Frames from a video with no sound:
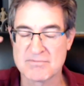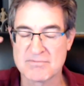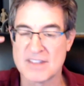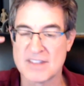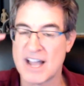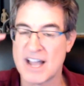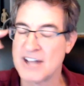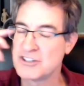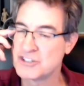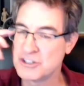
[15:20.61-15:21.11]

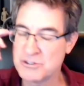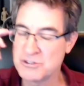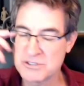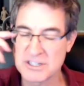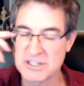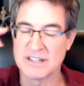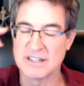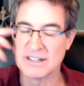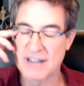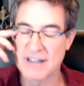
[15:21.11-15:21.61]
I choose to
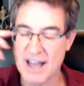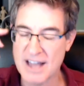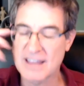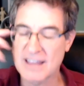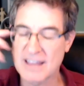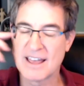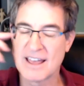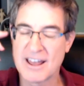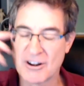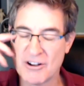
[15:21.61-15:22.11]
knock
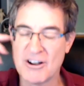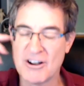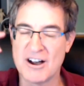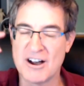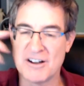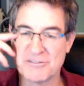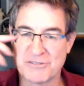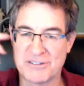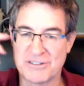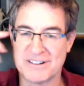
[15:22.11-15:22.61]
that
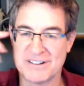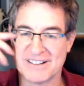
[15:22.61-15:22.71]
off.